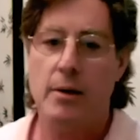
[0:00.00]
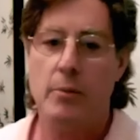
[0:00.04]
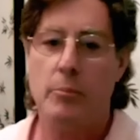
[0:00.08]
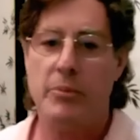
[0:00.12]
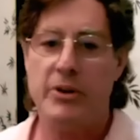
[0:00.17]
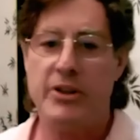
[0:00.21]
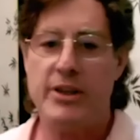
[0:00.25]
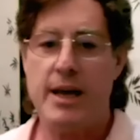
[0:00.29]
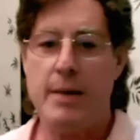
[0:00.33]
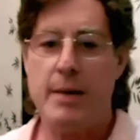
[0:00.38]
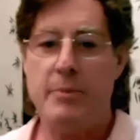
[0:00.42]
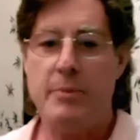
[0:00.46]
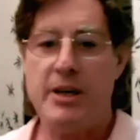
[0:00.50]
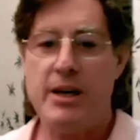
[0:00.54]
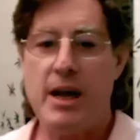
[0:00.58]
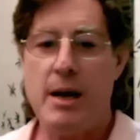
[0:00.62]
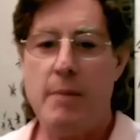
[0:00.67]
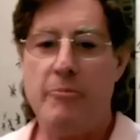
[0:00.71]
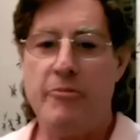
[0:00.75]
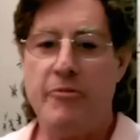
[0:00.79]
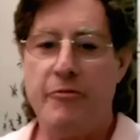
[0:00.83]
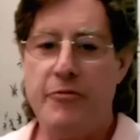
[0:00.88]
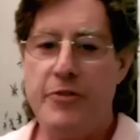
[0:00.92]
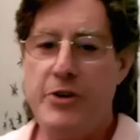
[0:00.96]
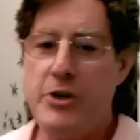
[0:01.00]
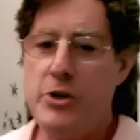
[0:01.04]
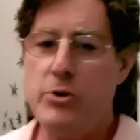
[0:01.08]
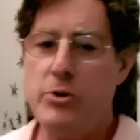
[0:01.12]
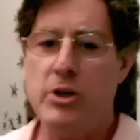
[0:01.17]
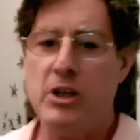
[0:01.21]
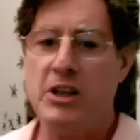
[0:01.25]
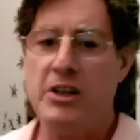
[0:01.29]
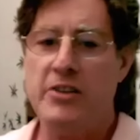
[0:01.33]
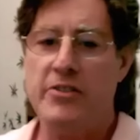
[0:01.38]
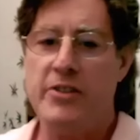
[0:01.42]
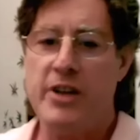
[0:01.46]
But they became
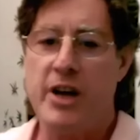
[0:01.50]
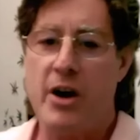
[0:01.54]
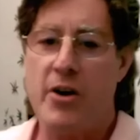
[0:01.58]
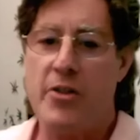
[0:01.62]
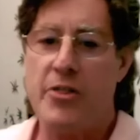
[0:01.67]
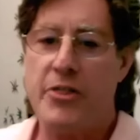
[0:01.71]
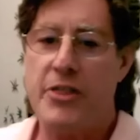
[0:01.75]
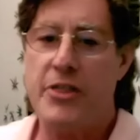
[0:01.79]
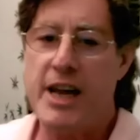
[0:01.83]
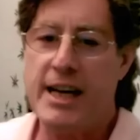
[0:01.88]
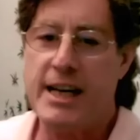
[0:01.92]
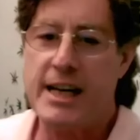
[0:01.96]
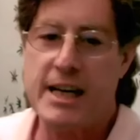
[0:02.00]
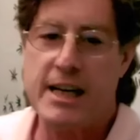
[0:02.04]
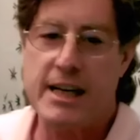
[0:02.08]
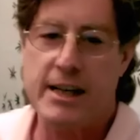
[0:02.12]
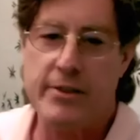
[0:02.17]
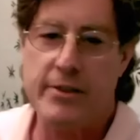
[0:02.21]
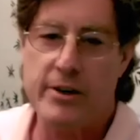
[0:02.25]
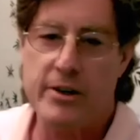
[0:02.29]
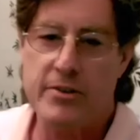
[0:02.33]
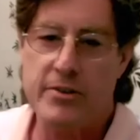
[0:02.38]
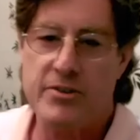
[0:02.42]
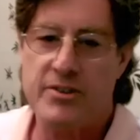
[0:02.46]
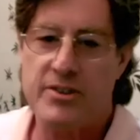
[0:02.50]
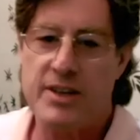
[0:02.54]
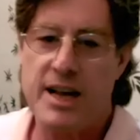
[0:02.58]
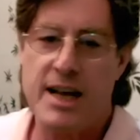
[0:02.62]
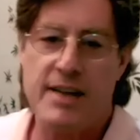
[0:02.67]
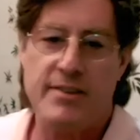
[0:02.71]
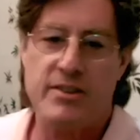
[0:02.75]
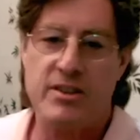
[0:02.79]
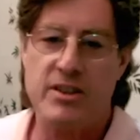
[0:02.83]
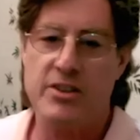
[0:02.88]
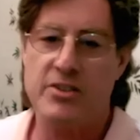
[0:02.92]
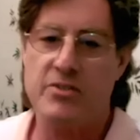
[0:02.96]
futile in their thinking, and their
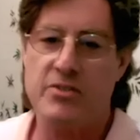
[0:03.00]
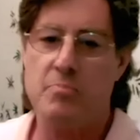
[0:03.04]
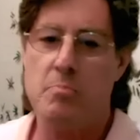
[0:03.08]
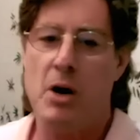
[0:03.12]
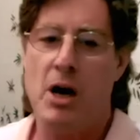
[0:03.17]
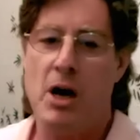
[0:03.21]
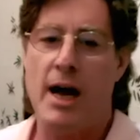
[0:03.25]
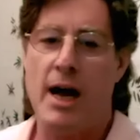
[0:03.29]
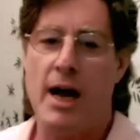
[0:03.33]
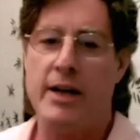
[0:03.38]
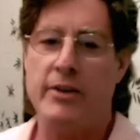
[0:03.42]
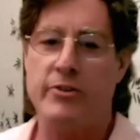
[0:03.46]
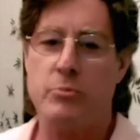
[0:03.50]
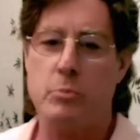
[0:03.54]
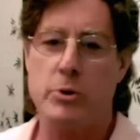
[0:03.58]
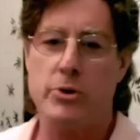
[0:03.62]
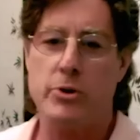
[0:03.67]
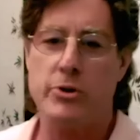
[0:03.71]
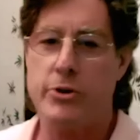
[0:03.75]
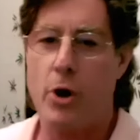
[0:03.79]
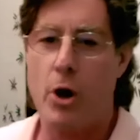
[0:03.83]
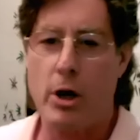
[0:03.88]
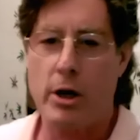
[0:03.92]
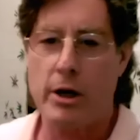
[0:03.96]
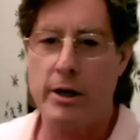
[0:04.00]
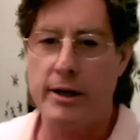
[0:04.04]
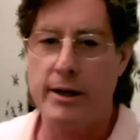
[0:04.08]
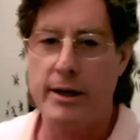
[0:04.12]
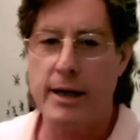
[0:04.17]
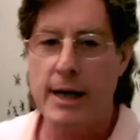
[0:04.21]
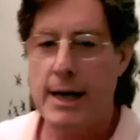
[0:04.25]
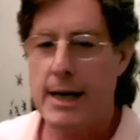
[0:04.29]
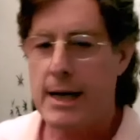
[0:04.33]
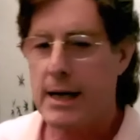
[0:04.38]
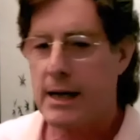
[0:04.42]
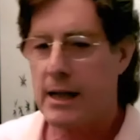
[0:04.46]
senseless minds were darkened.
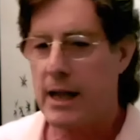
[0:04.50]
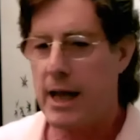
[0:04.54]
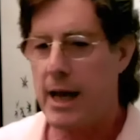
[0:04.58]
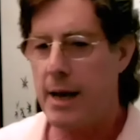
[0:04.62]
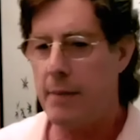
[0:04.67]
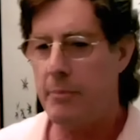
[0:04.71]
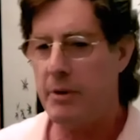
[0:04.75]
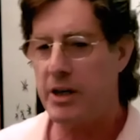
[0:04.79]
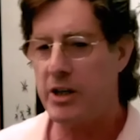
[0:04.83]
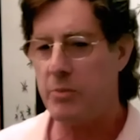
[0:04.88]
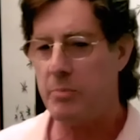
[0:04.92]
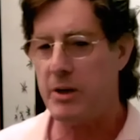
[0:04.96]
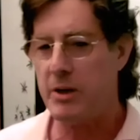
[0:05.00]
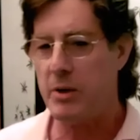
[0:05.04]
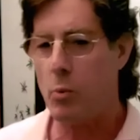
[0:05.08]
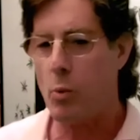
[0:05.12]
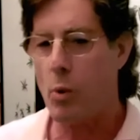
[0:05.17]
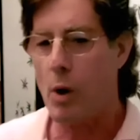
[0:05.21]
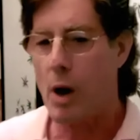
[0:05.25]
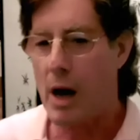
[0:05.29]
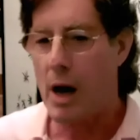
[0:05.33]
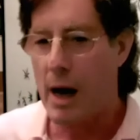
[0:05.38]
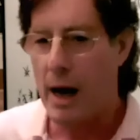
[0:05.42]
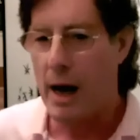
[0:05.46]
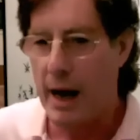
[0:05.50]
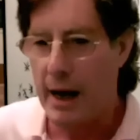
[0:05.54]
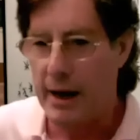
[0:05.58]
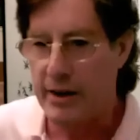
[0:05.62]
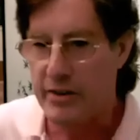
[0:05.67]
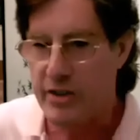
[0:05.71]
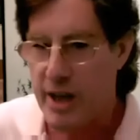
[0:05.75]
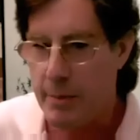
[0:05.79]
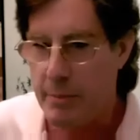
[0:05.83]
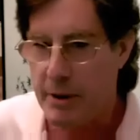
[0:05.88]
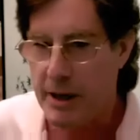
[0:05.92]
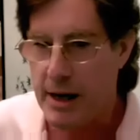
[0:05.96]
Claiming to be
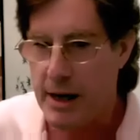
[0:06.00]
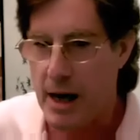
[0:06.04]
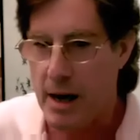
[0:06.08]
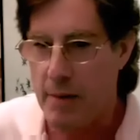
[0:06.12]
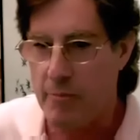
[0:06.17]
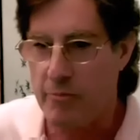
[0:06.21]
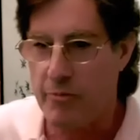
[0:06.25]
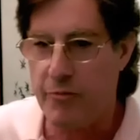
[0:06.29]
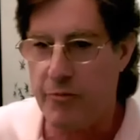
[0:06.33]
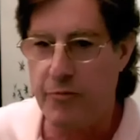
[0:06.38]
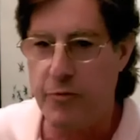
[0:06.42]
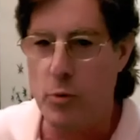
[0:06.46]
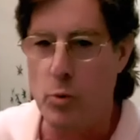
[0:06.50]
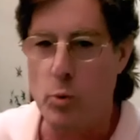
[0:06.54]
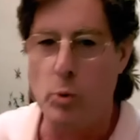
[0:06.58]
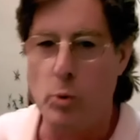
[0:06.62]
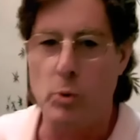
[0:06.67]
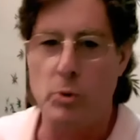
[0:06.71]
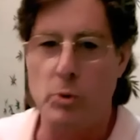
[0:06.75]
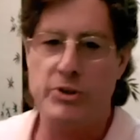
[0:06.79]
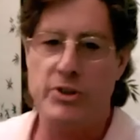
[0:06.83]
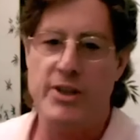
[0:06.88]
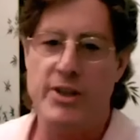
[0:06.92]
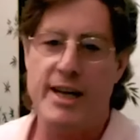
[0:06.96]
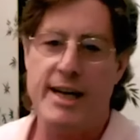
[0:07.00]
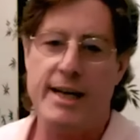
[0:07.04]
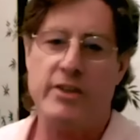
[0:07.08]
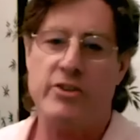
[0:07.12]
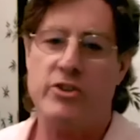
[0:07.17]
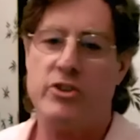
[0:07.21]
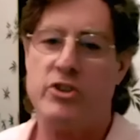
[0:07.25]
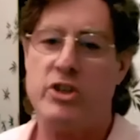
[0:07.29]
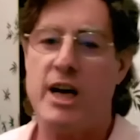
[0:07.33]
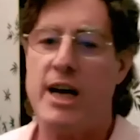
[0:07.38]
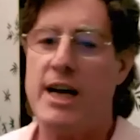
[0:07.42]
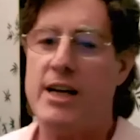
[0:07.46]
wise, they became fools, and they
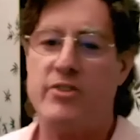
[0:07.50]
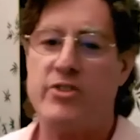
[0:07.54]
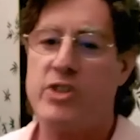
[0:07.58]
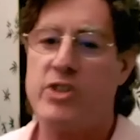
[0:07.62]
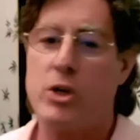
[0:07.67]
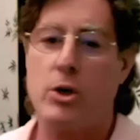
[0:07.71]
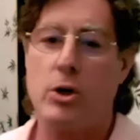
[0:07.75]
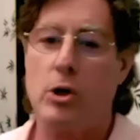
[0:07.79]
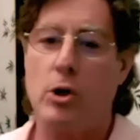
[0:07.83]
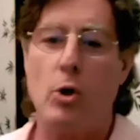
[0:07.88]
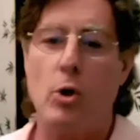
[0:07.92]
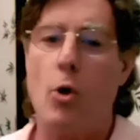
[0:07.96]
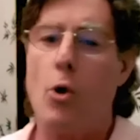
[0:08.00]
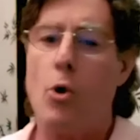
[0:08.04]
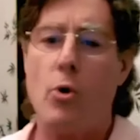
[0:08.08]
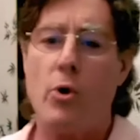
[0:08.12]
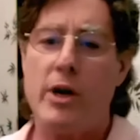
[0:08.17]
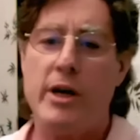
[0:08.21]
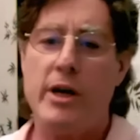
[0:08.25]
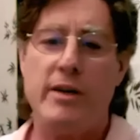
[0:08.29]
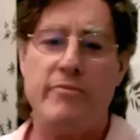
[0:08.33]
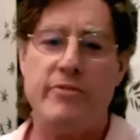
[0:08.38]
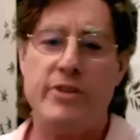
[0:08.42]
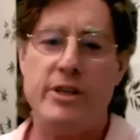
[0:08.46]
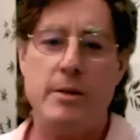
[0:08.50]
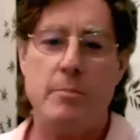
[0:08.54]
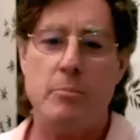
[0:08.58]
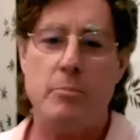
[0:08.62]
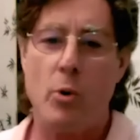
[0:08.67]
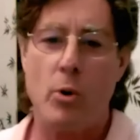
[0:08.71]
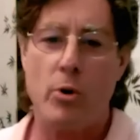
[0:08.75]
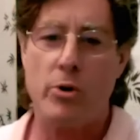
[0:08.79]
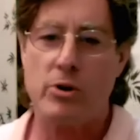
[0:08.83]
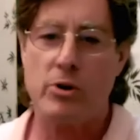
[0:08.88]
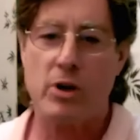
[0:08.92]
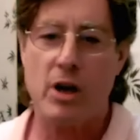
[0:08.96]
exchanged the glory of the
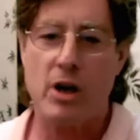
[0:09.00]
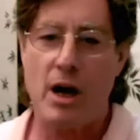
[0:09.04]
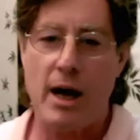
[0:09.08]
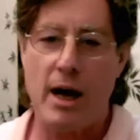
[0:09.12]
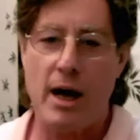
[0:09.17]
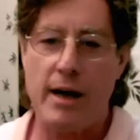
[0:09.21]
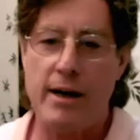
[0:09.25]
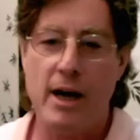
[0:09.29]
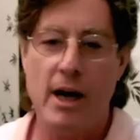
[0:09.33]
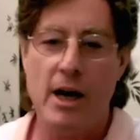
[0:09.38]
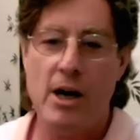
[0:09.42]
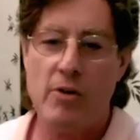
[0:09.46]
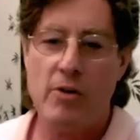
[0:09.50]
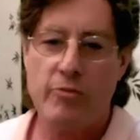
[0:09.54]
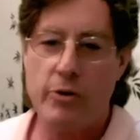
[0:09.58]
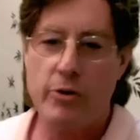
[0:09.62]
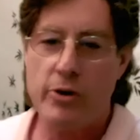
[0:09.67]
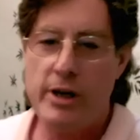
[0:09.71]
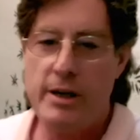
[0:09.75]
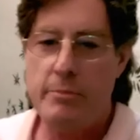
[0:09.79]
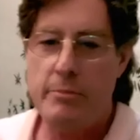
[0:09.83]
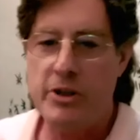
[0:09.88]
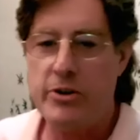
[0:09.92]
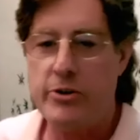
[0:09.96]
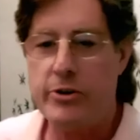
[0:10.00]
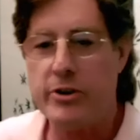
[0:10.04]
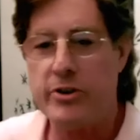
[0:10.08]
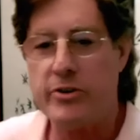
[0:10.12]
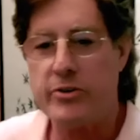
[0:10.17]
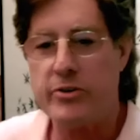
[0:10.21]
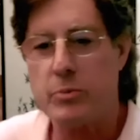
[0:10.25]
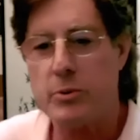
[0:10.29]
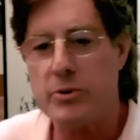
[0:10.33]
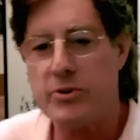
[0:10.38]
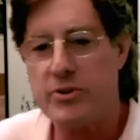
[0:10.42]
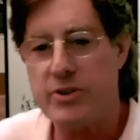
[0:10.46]
immortal God for
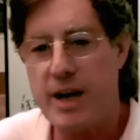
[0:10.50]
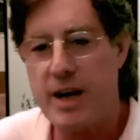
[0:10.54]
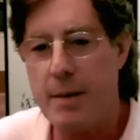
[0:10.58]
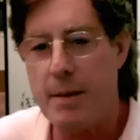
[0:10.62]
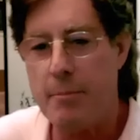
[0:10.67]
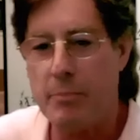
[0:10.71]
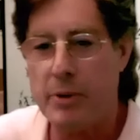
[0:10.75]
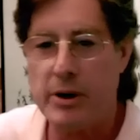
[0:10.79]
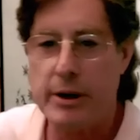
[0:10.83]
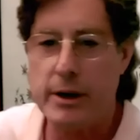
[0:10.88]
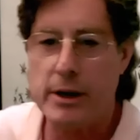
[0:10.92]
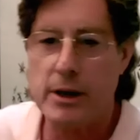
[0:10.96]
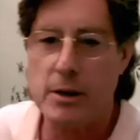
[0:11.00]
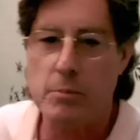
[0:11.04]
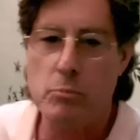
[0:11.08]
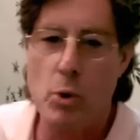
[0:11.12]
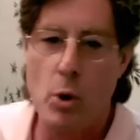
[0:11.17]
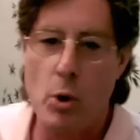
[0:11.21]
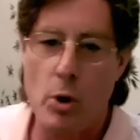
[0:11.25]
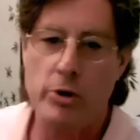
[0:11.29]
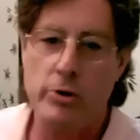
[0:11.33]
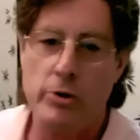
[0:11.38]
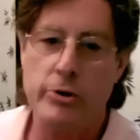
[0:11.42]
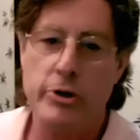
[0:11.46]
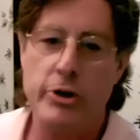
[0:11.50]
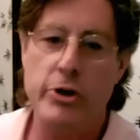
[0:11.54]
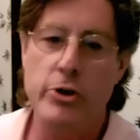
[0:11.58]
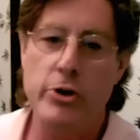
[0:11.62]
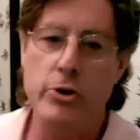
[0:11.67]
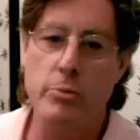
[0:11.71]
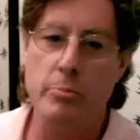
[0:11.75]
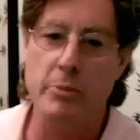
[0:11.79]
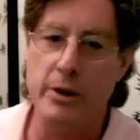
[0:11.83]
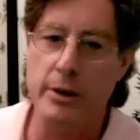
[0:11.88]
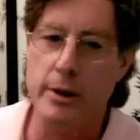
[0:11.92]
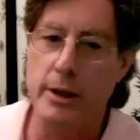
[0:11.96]
images resembling a mortal
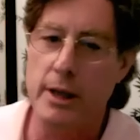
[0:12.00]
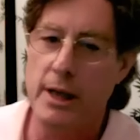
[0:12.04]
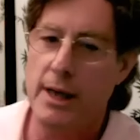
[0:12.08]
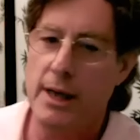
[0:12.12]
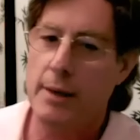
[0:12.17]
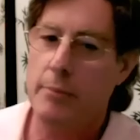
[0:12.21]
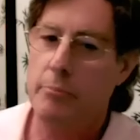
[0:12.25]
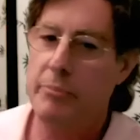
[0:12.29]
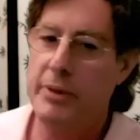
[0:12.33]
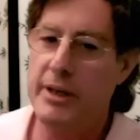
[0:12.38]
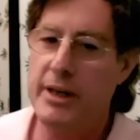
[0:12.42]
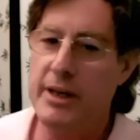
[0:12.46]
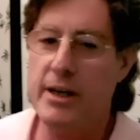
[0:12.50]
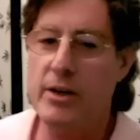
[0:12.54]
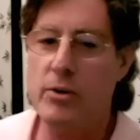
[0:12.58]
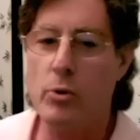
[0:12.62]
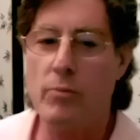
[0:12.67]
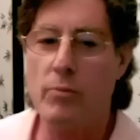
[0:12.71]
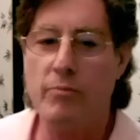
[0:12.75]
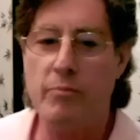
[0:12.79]
human being,